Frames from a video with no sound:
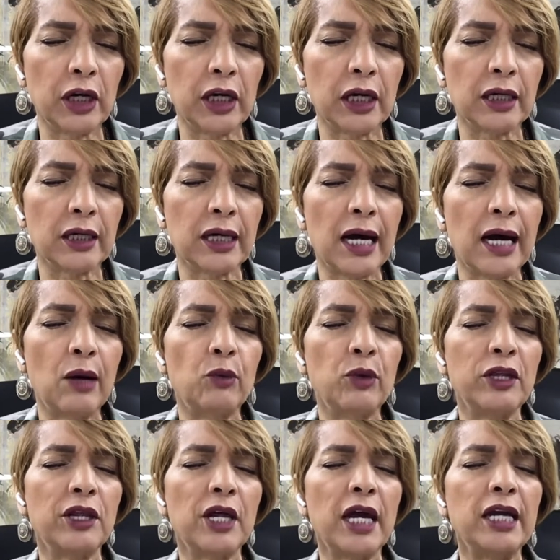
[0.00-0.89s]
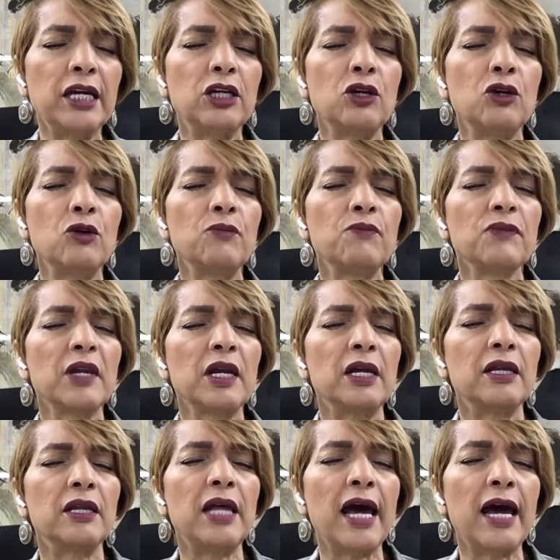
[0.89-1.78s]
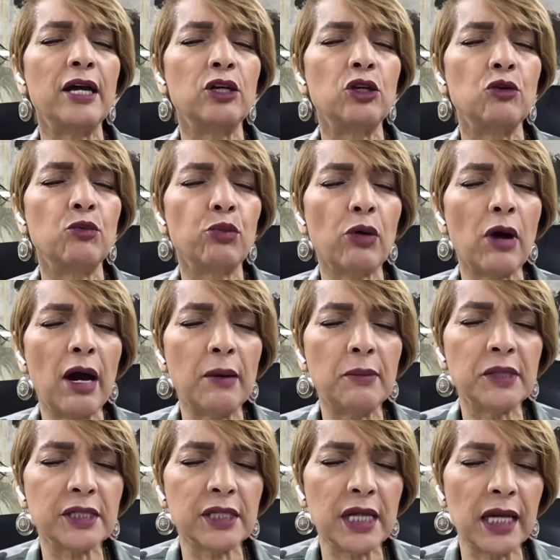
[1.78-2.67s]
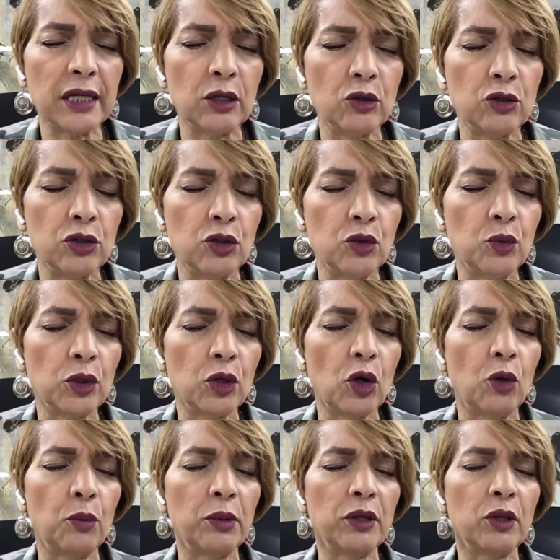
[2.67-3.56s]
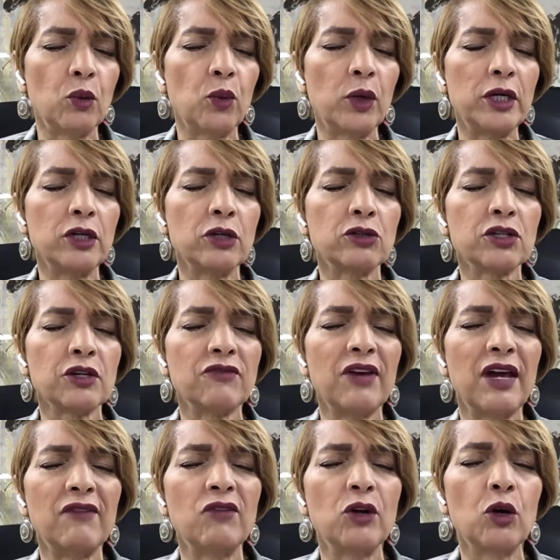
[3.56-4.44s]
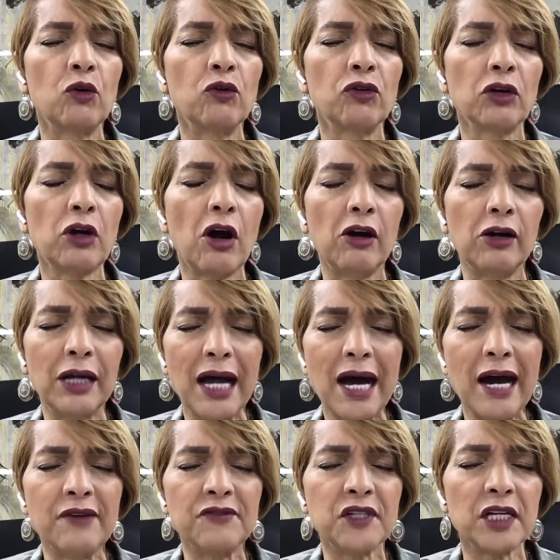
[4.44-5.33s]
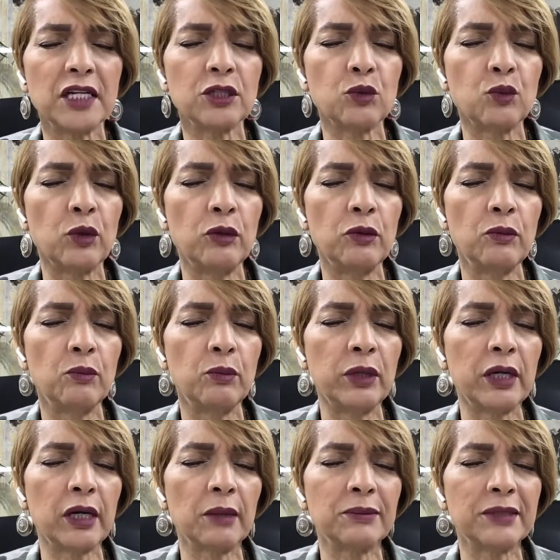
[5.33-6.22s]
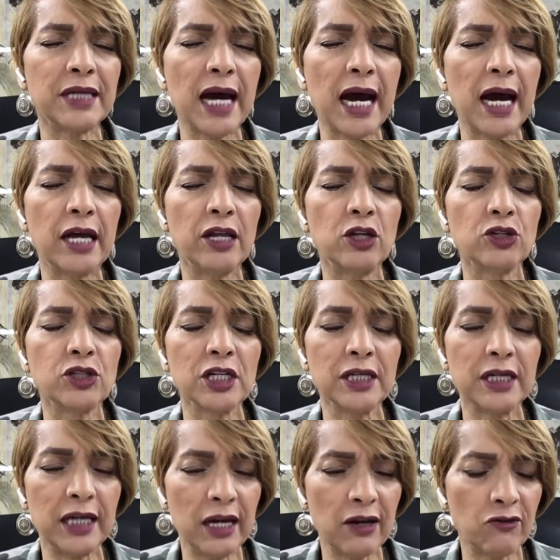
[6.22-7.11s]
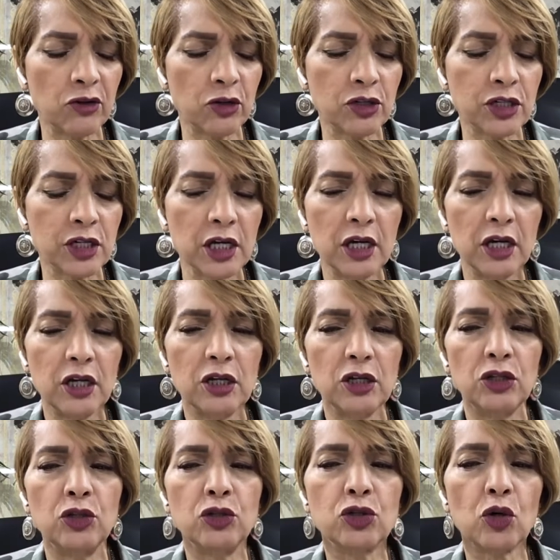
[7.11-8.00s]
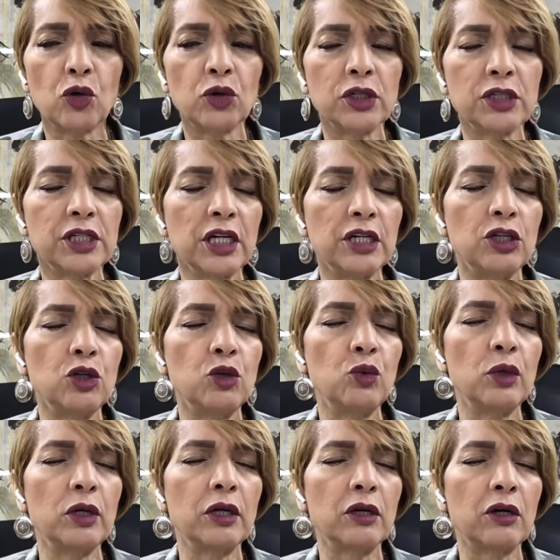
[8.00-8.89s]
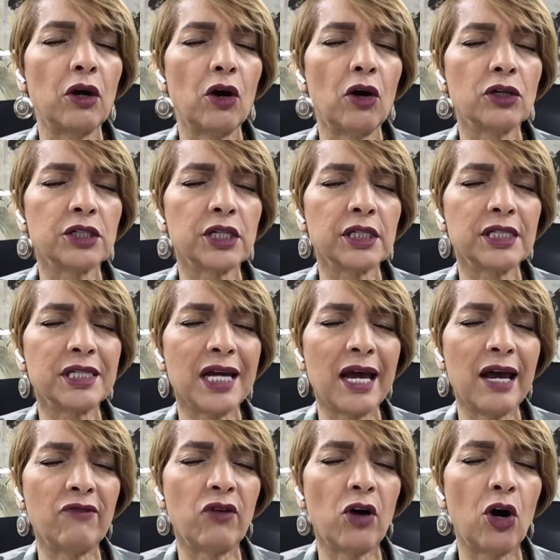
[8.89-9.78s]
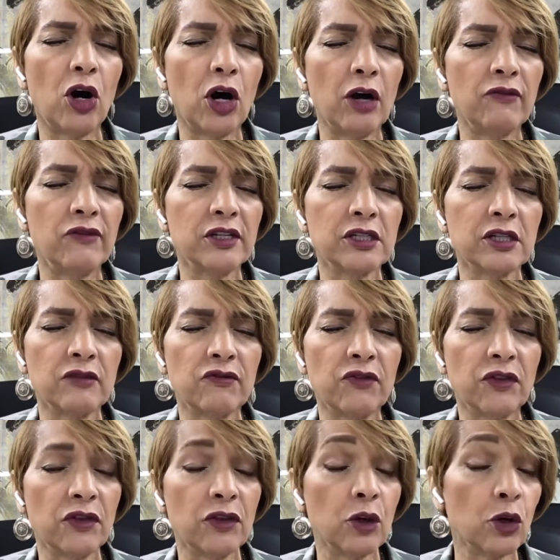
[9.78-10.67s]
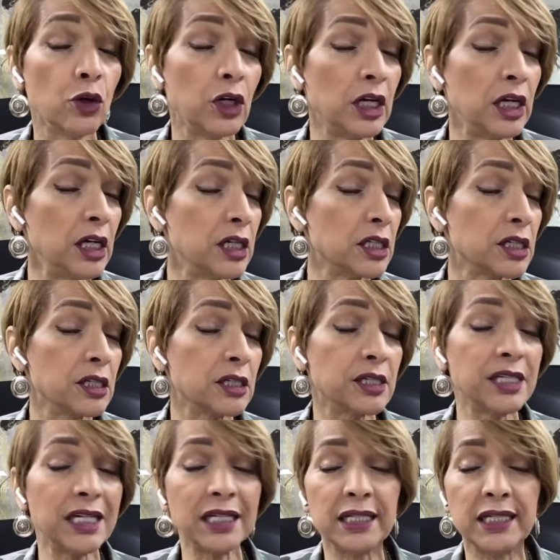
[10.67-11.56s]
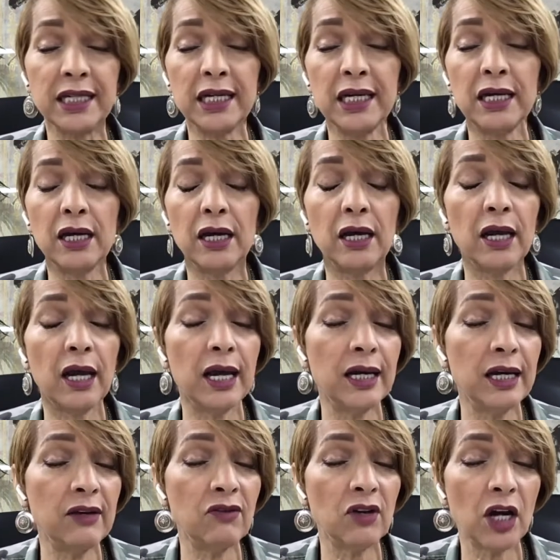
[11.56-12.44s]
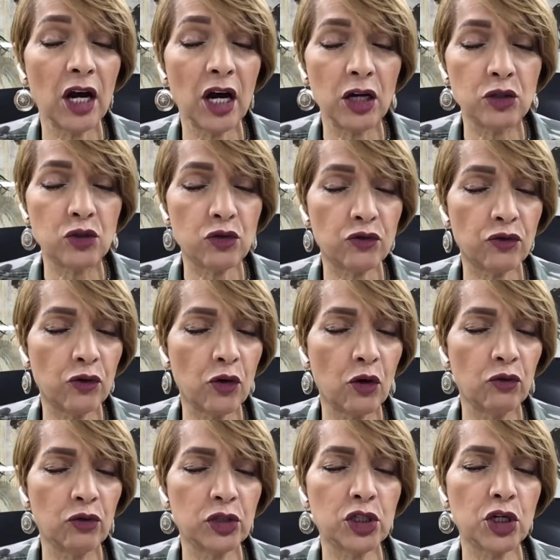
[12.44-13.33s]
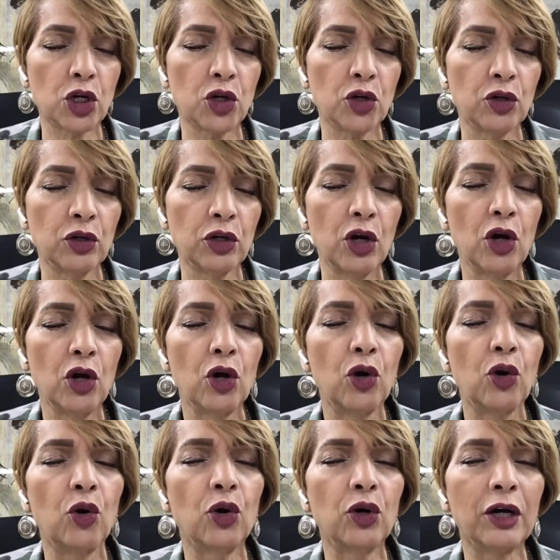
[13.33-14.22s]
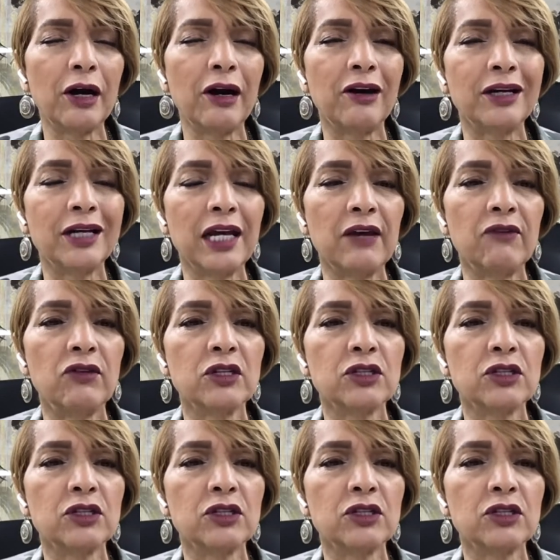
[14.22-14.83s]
And God, we thank you that you promised that you would open the windows of heaven over our lives as we become tithers and givers. You told us that you would cause us to have a harvest of 30, 60, and even a hundredfold return on our giving.